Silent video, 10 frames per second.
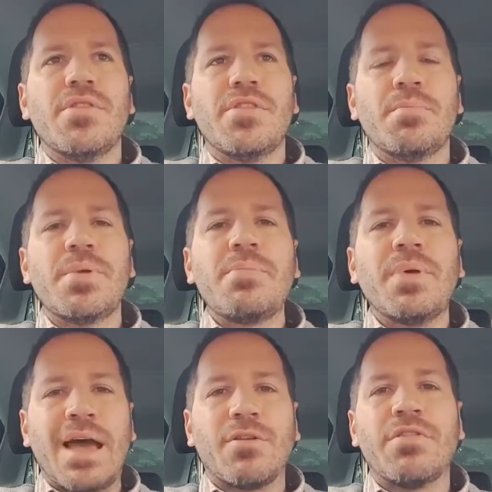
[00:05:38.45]
the
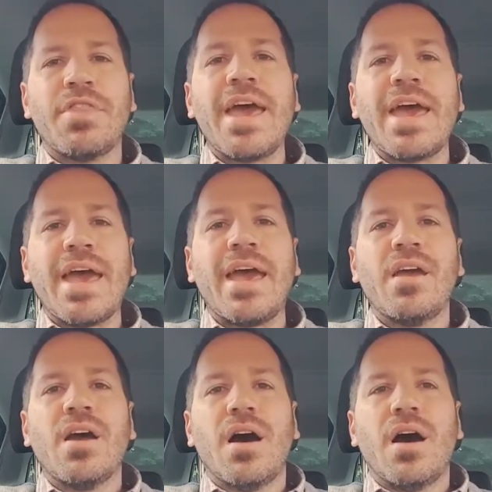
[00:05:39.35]
people out there
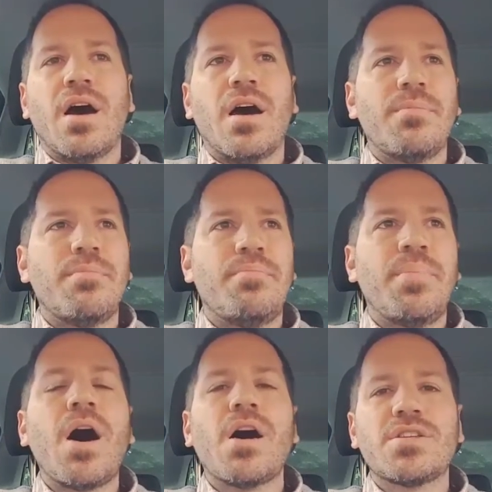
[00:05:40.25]
are
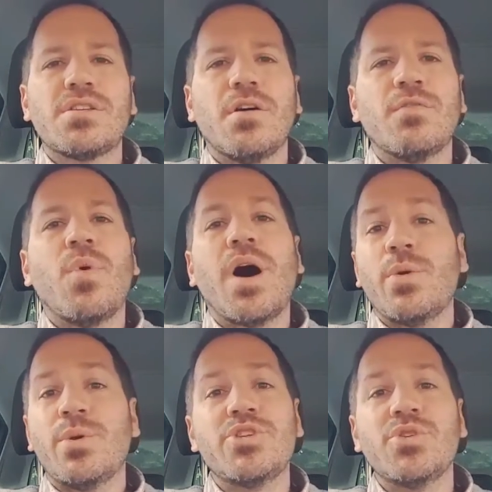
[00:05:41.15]
part of
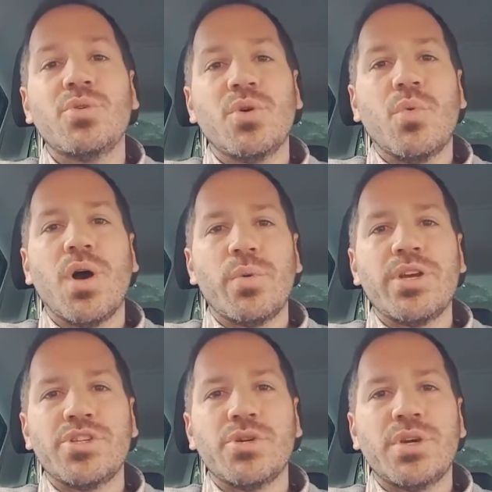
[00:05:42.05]
why we do what
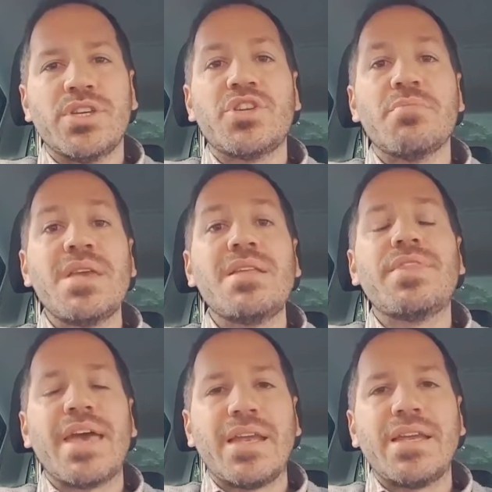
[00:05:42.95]
we do, is to meet
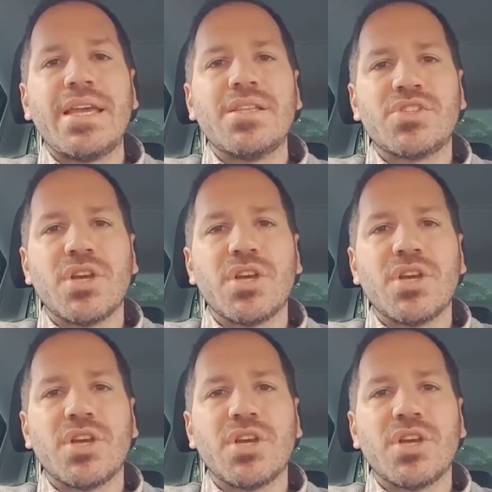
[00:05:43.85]
their needs.